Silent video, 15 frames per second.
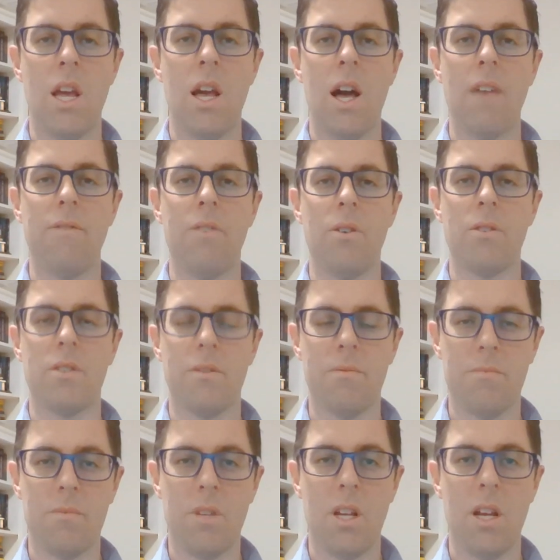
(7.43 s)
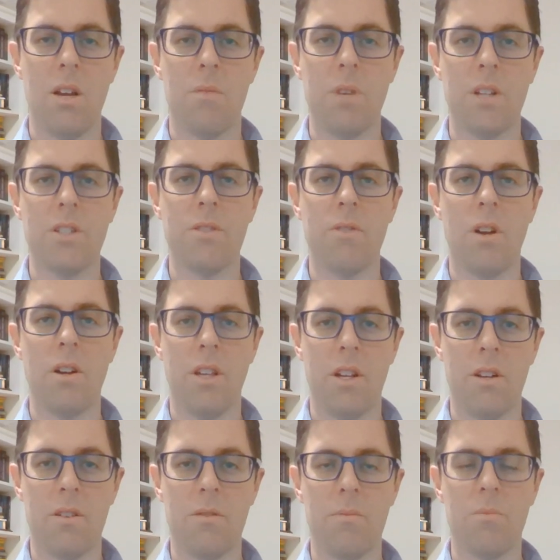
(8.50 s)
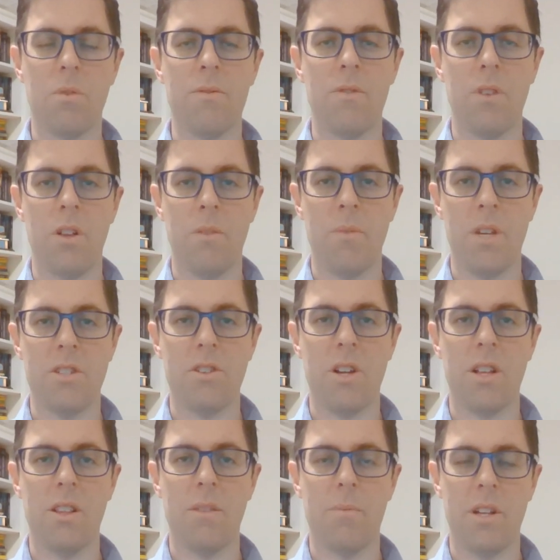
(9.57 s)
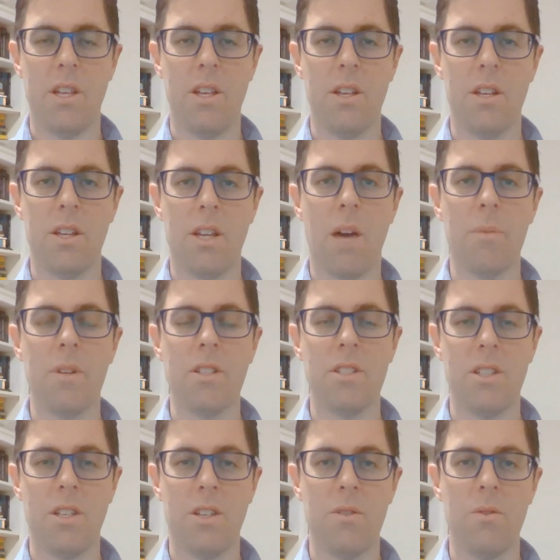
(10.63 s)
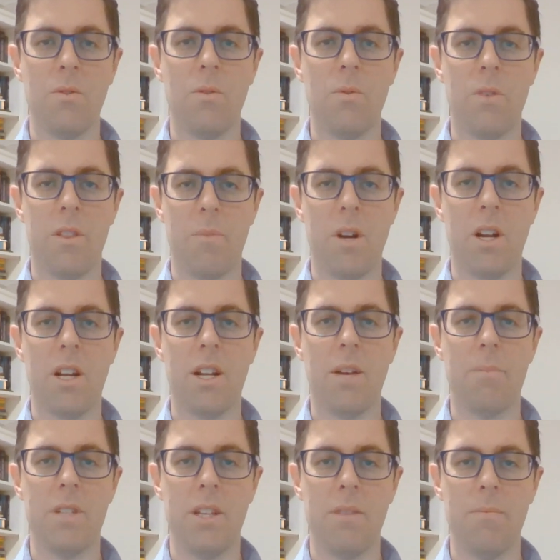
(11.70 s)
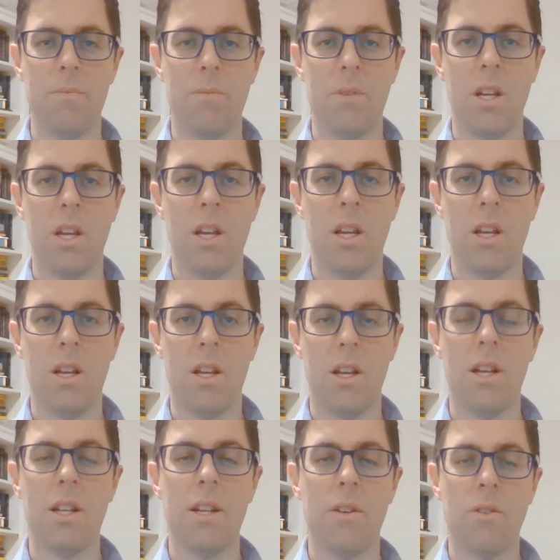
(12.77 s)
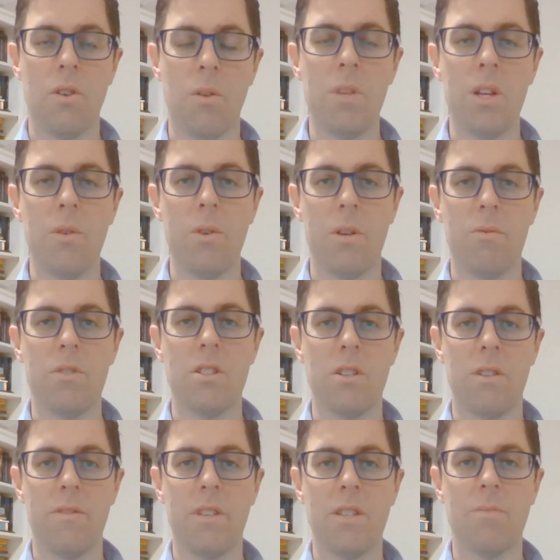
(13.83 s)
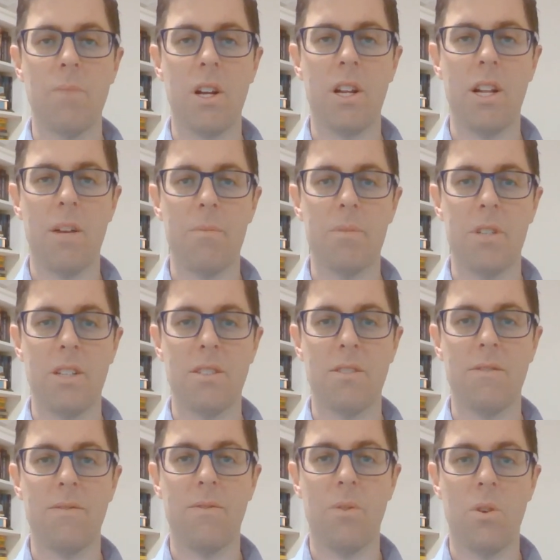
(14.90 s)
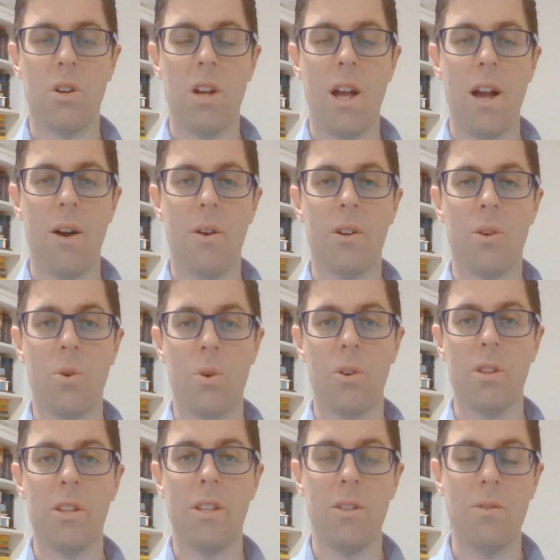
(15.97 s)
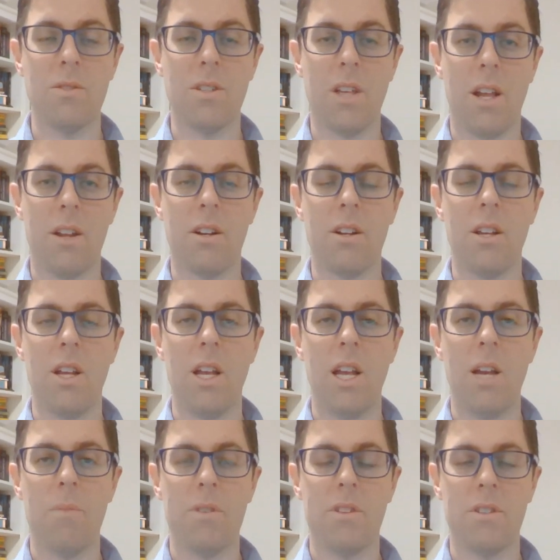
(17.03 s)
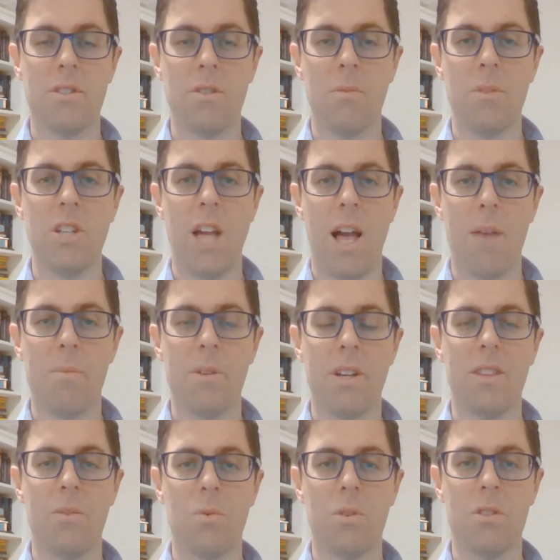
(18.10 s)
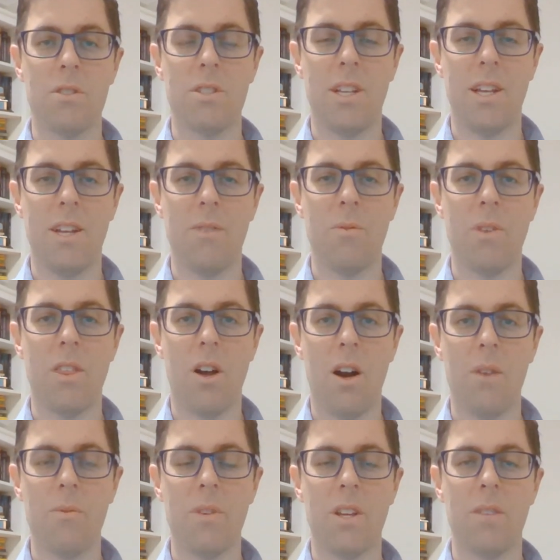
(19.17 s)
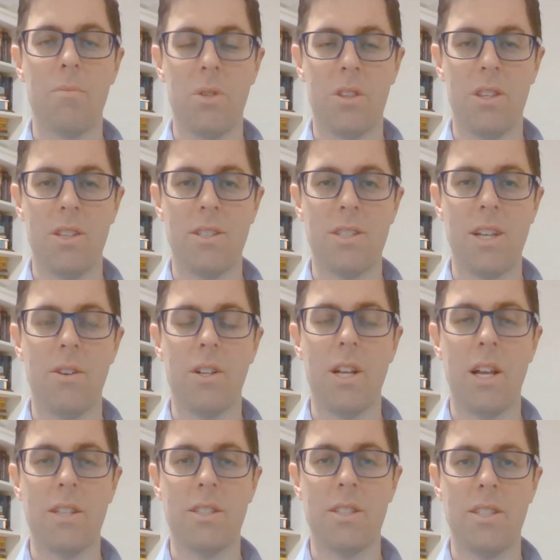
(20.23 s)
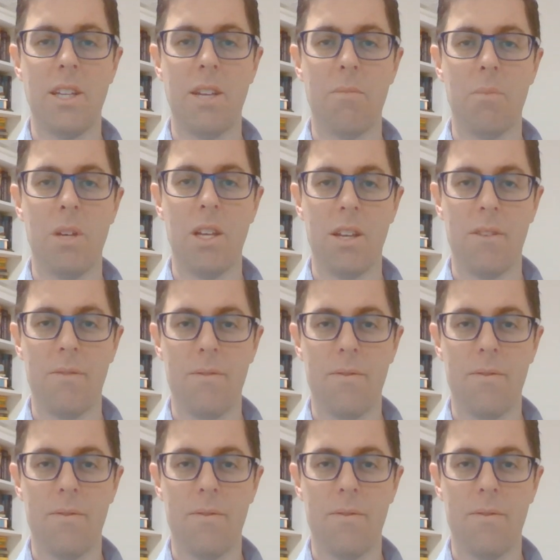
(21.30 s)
Hi folks, Brett Gerard here, Portfolio Manager at Liberty, coming to you with a market update. Now normally we reserve these market updates for our quarterly newsletter, but there's so much happening in the world today, we thought we could put this out as a sneak peek.